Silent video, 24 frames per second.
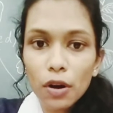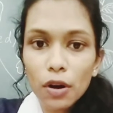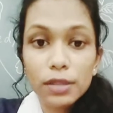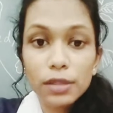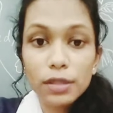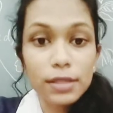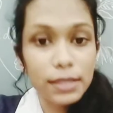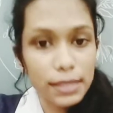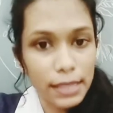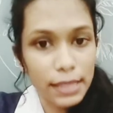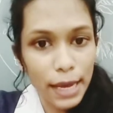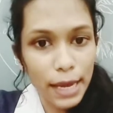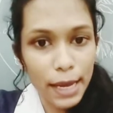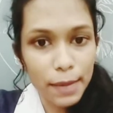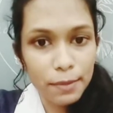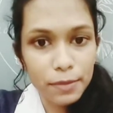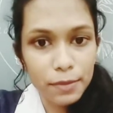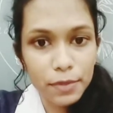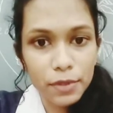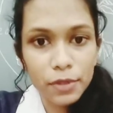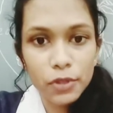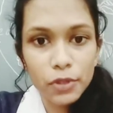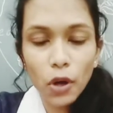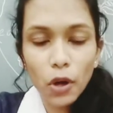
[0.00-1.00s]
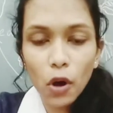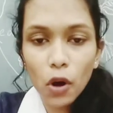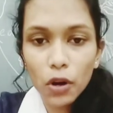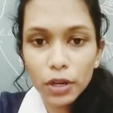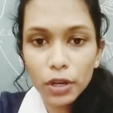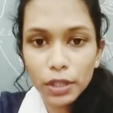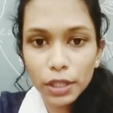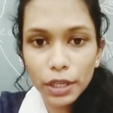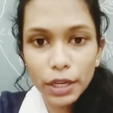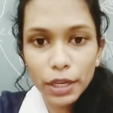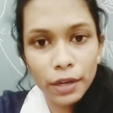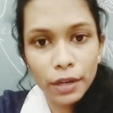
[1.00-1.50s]
stems or
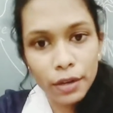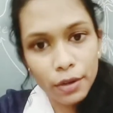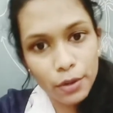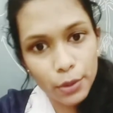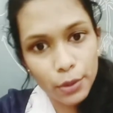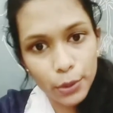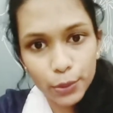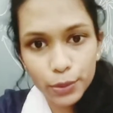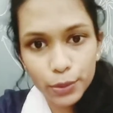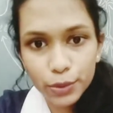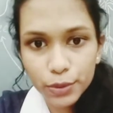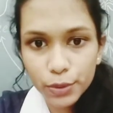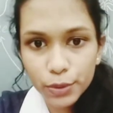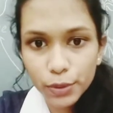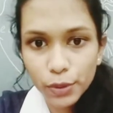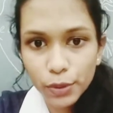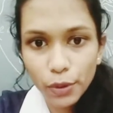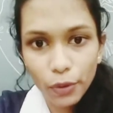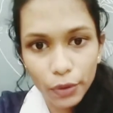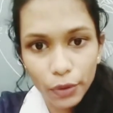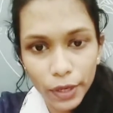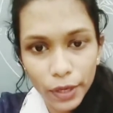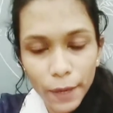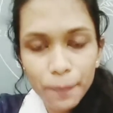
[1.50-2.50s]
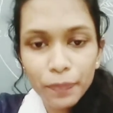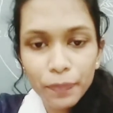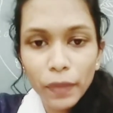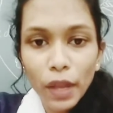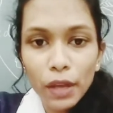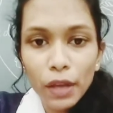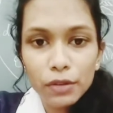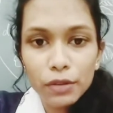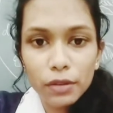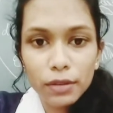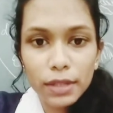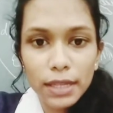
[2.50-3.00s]
their roots. Okay.
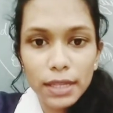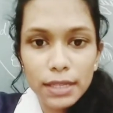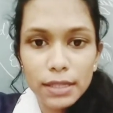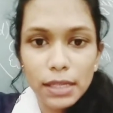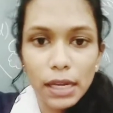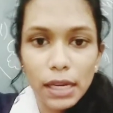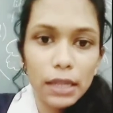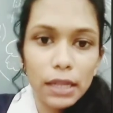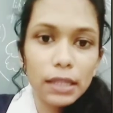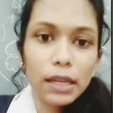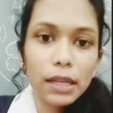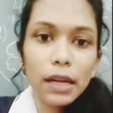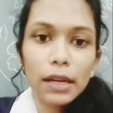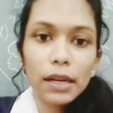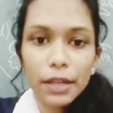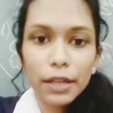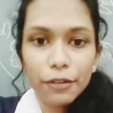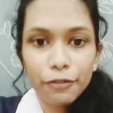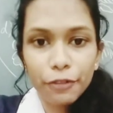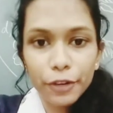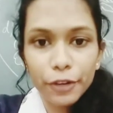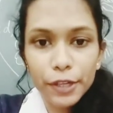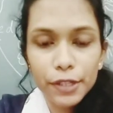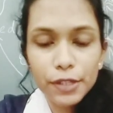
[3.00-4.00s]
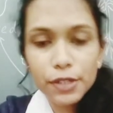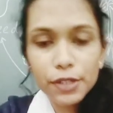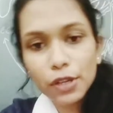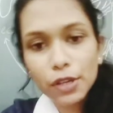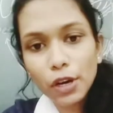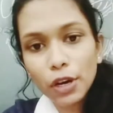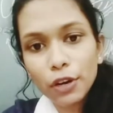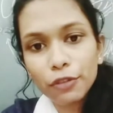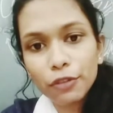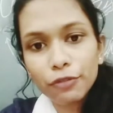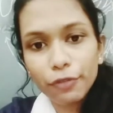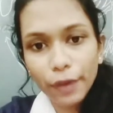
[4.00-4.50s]
So these are the difference
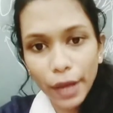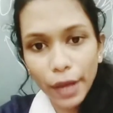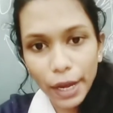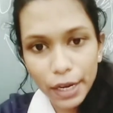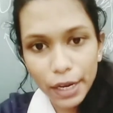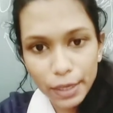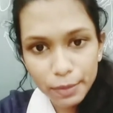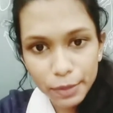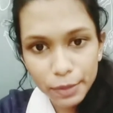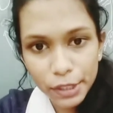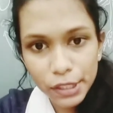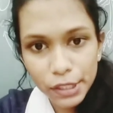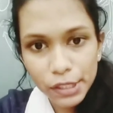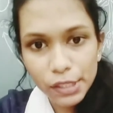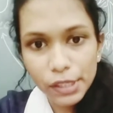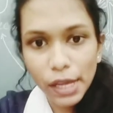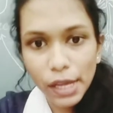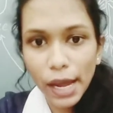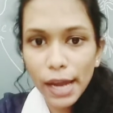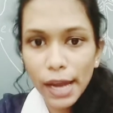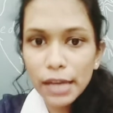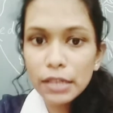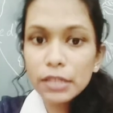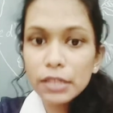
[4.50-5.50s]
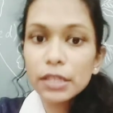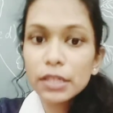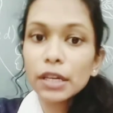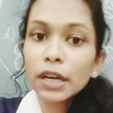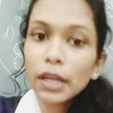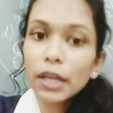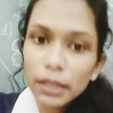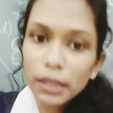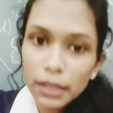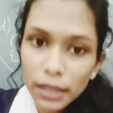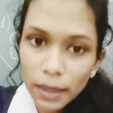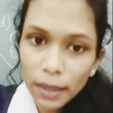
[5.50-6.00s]
of animals and
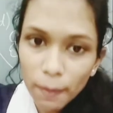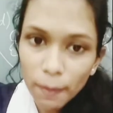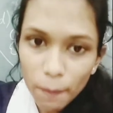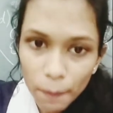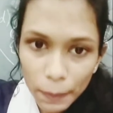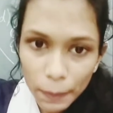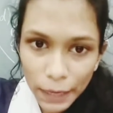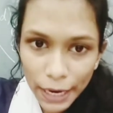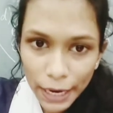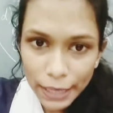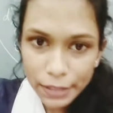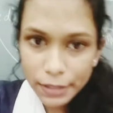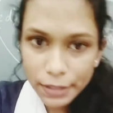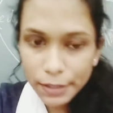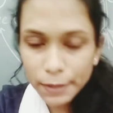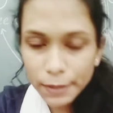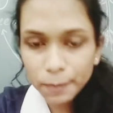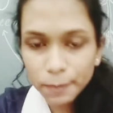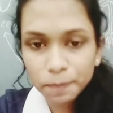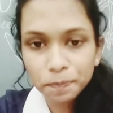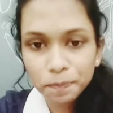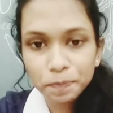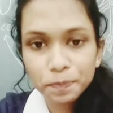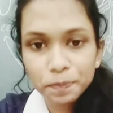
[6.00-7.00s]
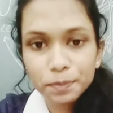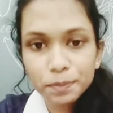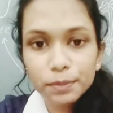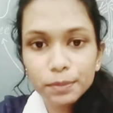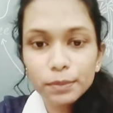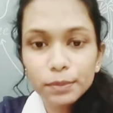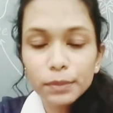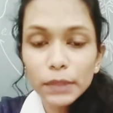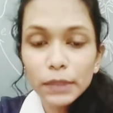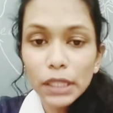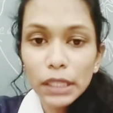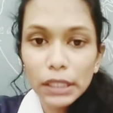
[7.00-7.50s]
the plants.
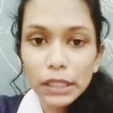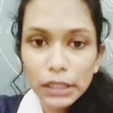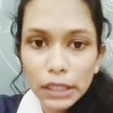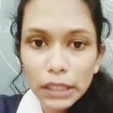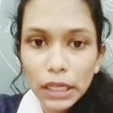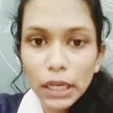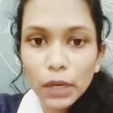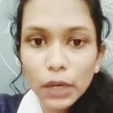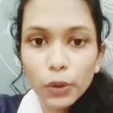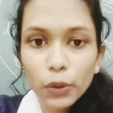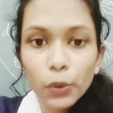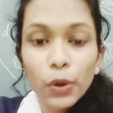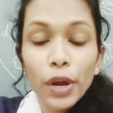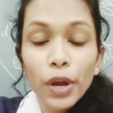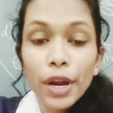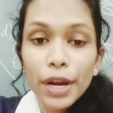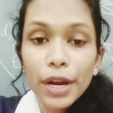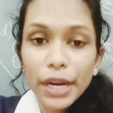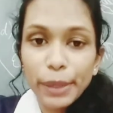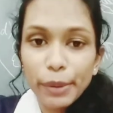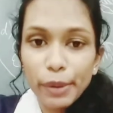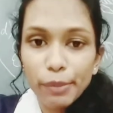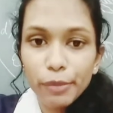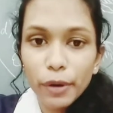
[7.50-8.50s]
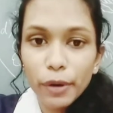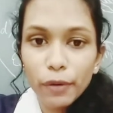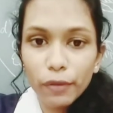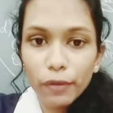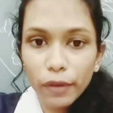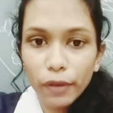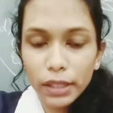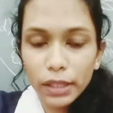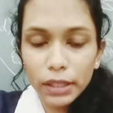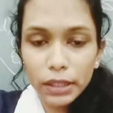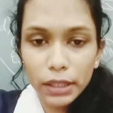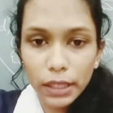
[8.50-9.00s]
Now remember
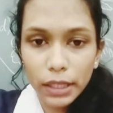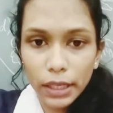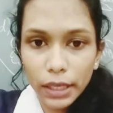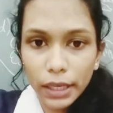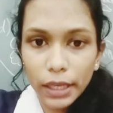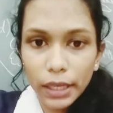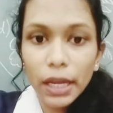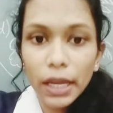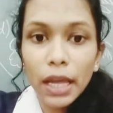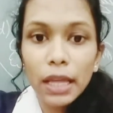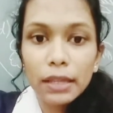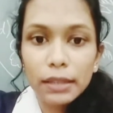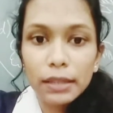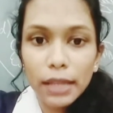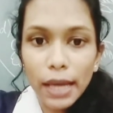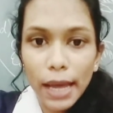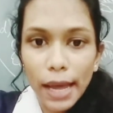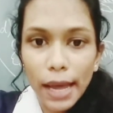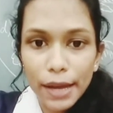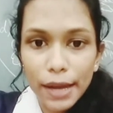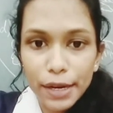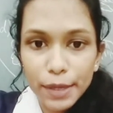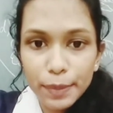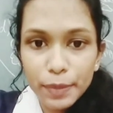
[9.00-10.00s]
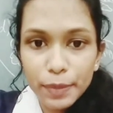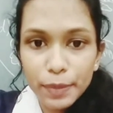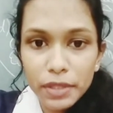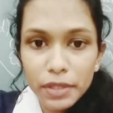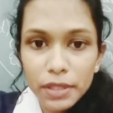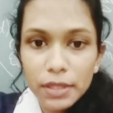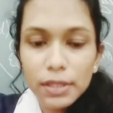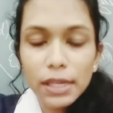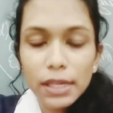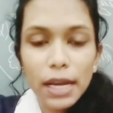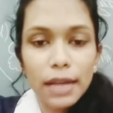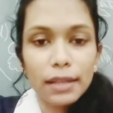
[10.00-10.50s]
one thing, the
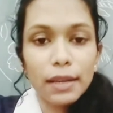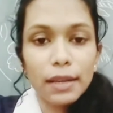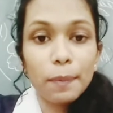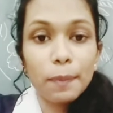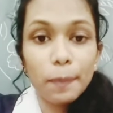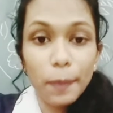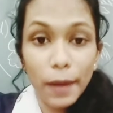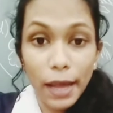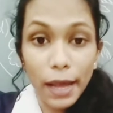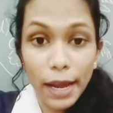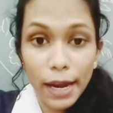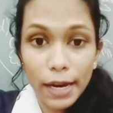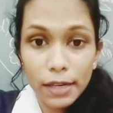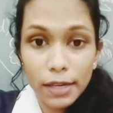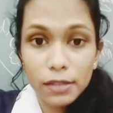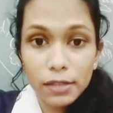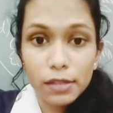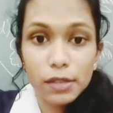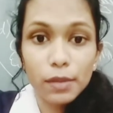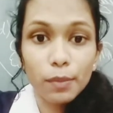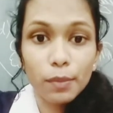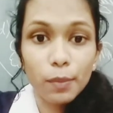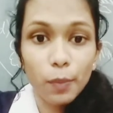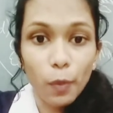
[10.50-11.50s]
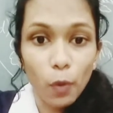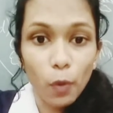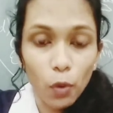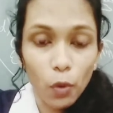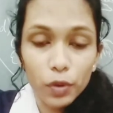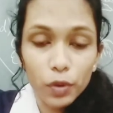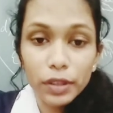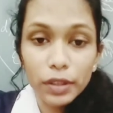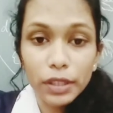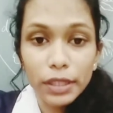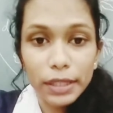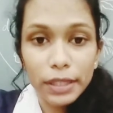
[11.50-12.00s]
animals and the plants
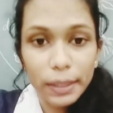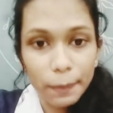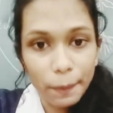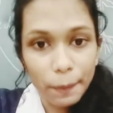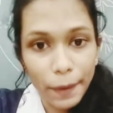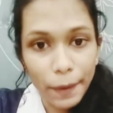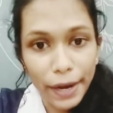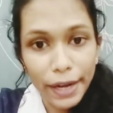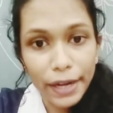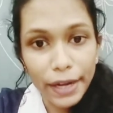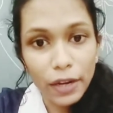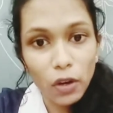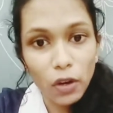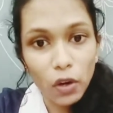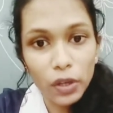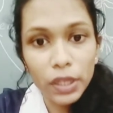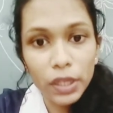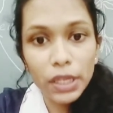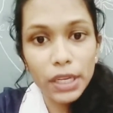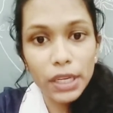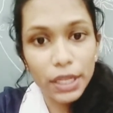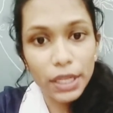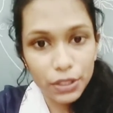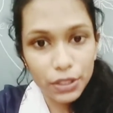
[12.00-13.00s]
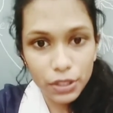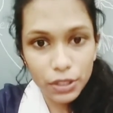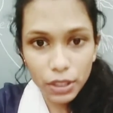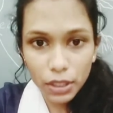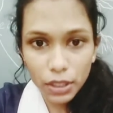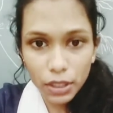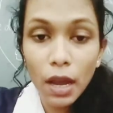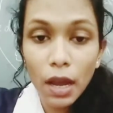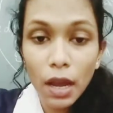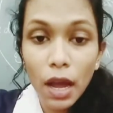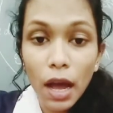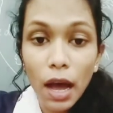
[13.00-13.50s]
both depend on each other.
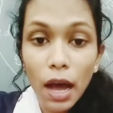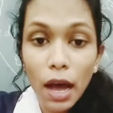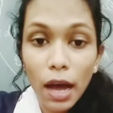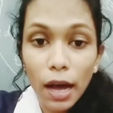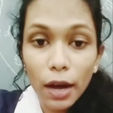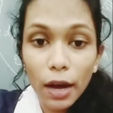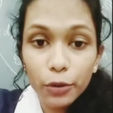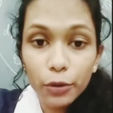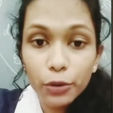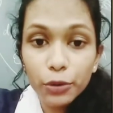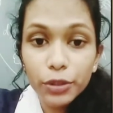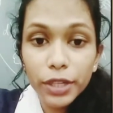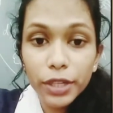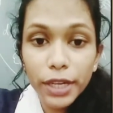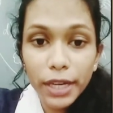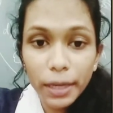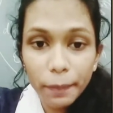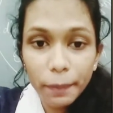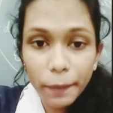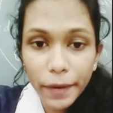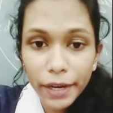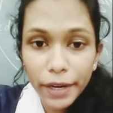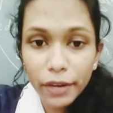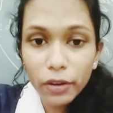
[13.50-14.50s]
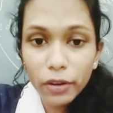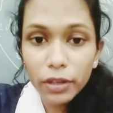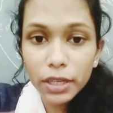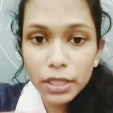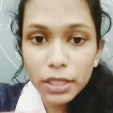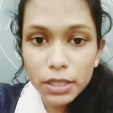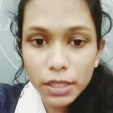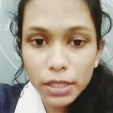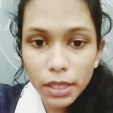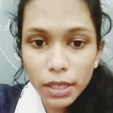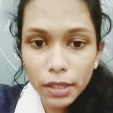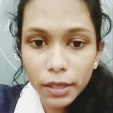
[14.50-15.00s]
How do they depend on each
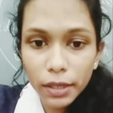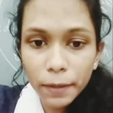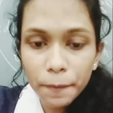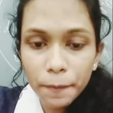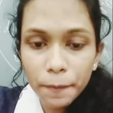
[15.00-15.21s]
other?